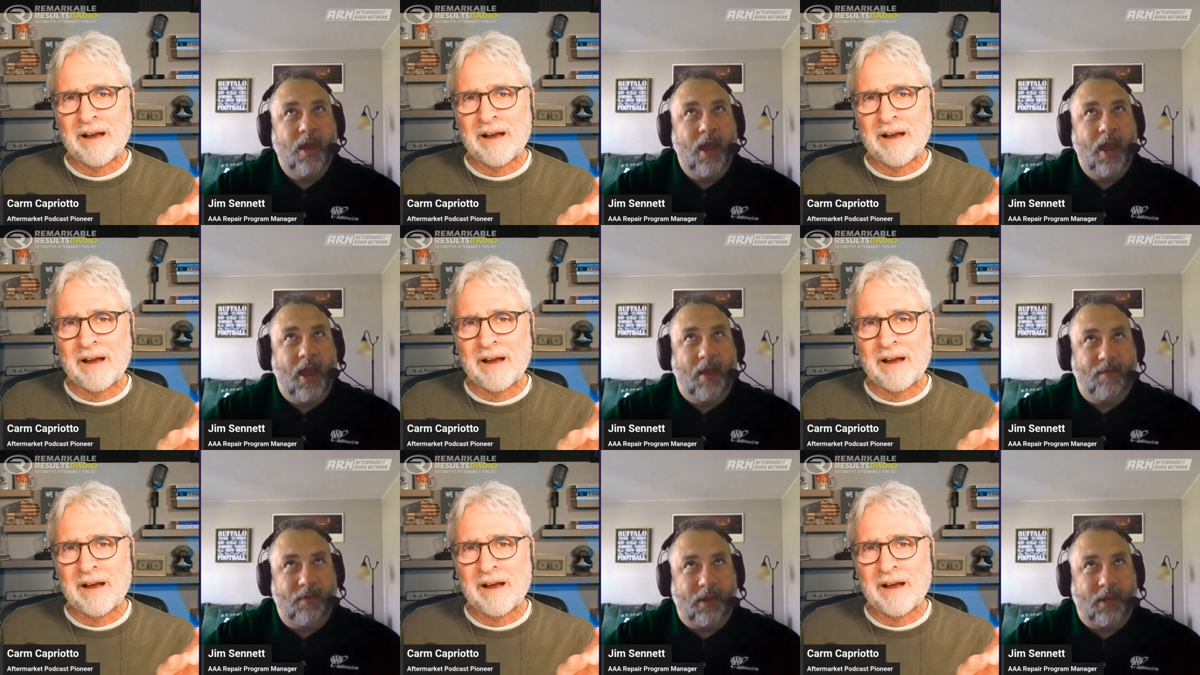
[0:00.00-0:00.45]

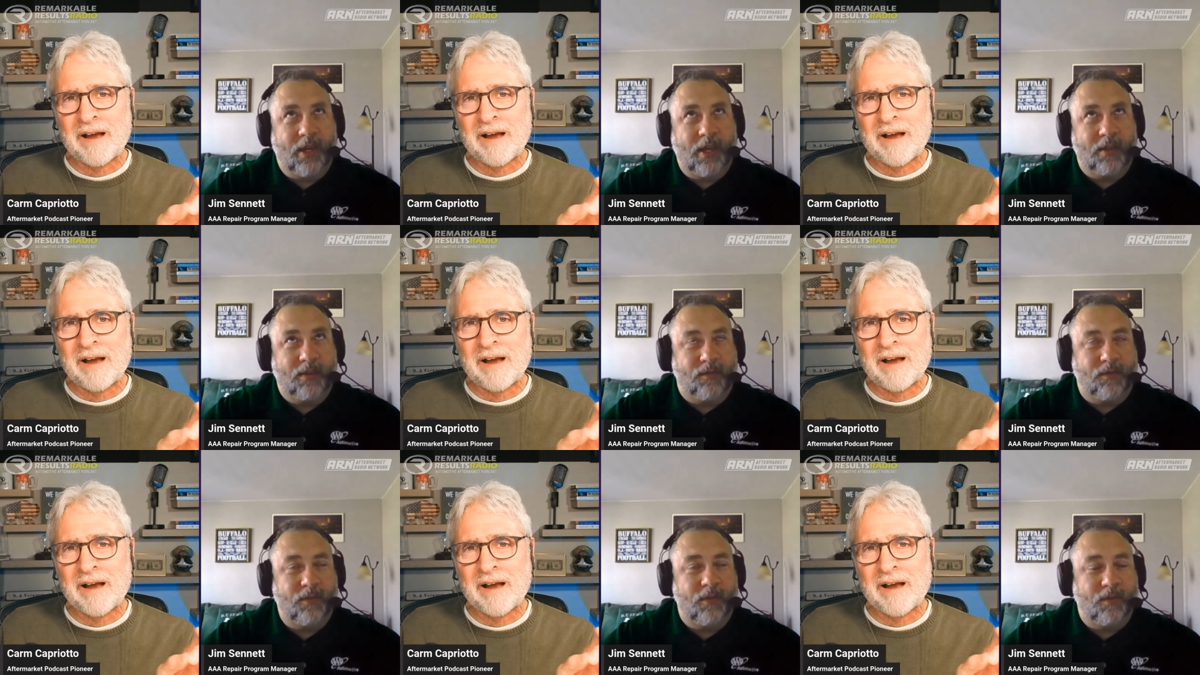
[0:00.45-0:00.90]
Speaker 1: have the
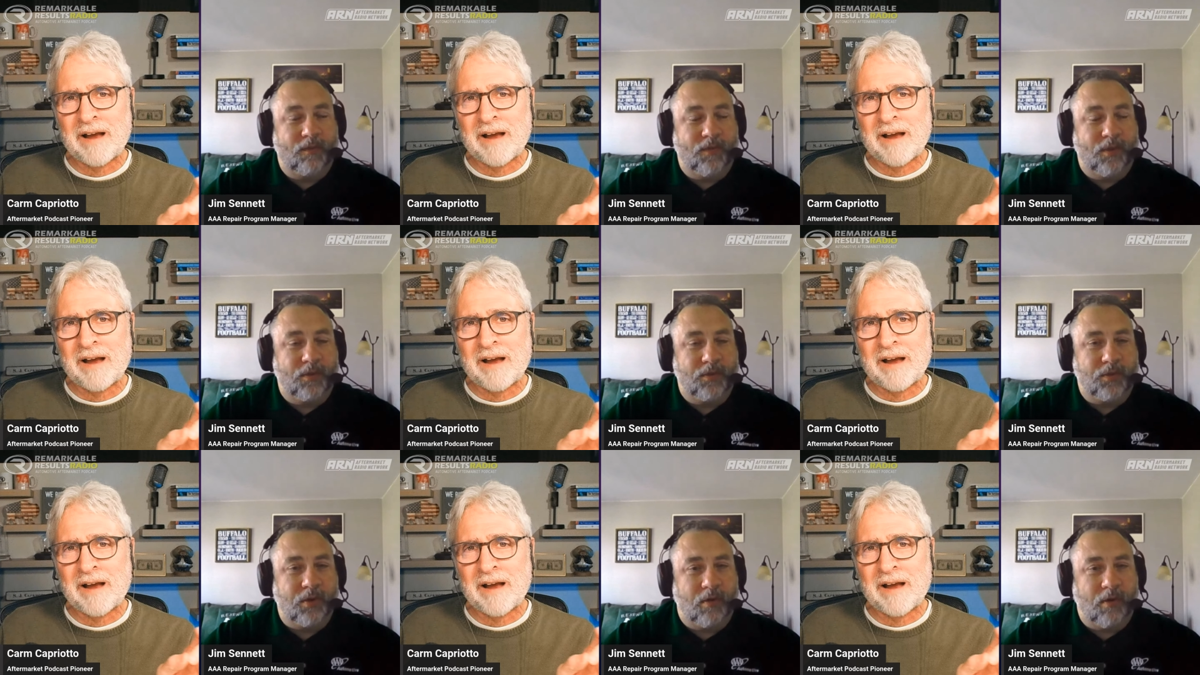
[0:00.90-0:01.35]
kids for the
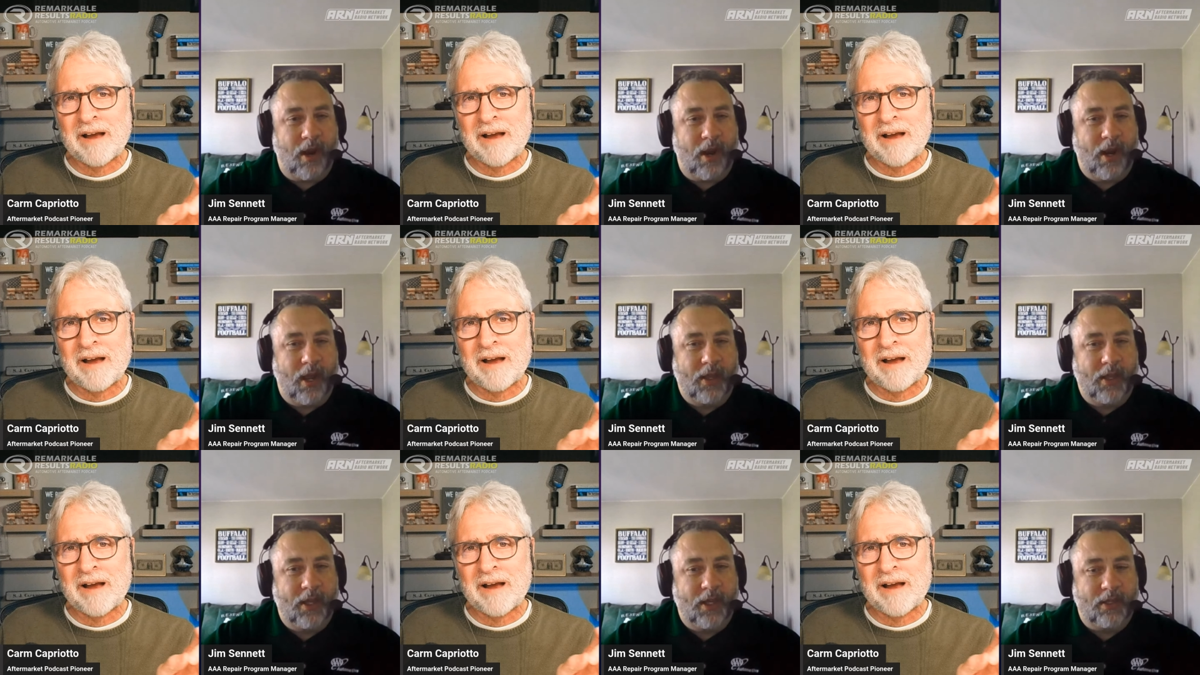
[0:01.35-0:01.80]
future, right?
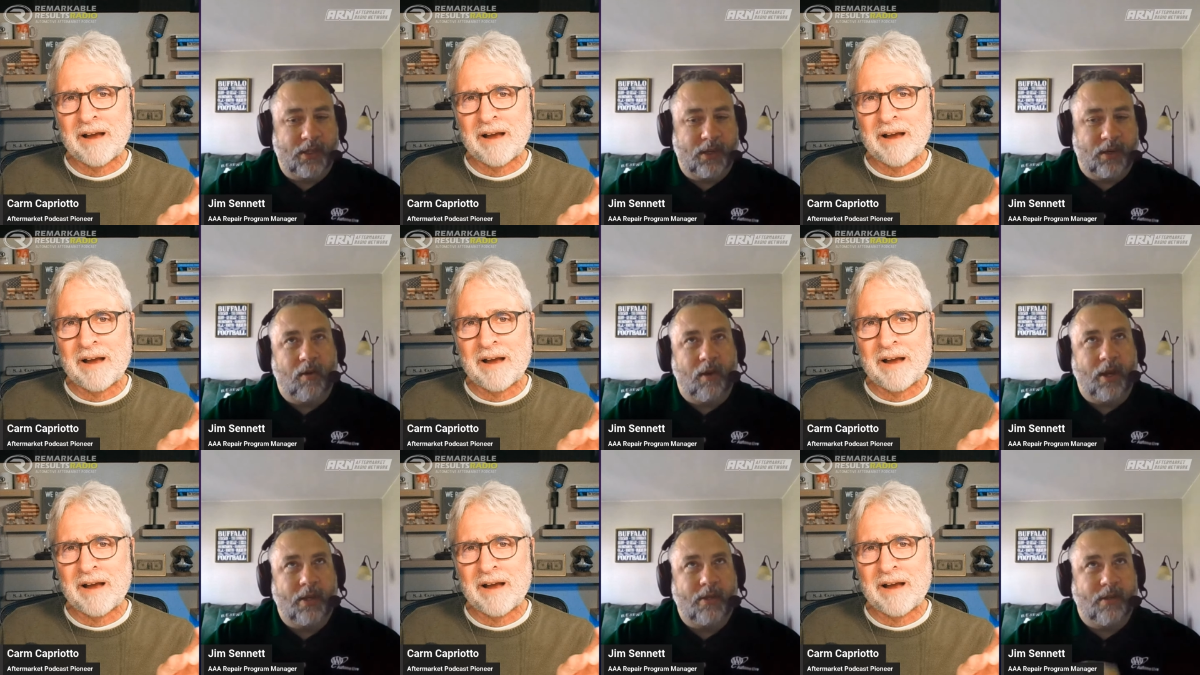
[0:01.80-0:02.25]
I think it's a
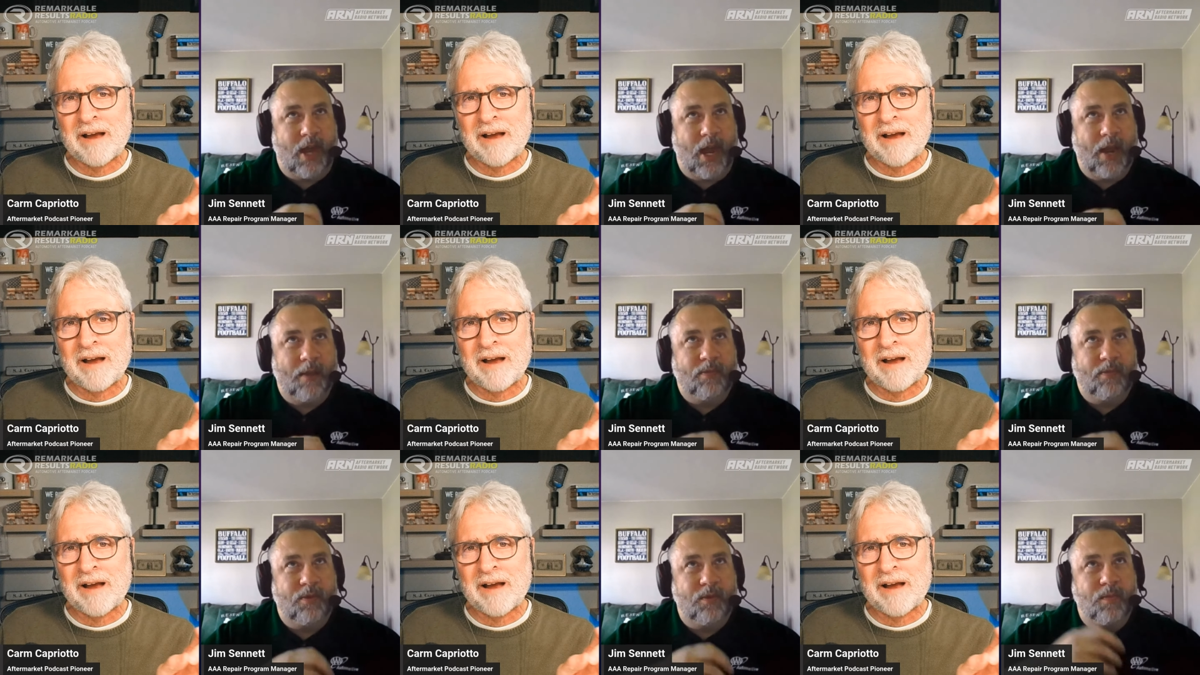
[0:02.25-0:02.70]
great
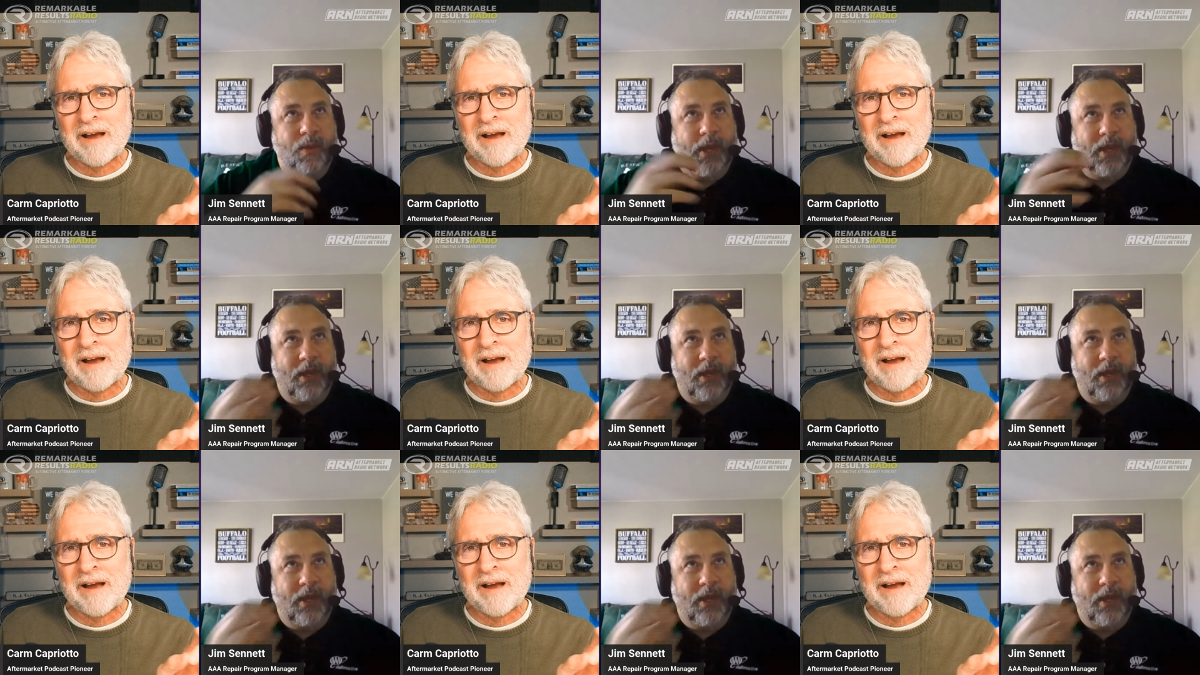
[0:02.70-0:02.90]
time to be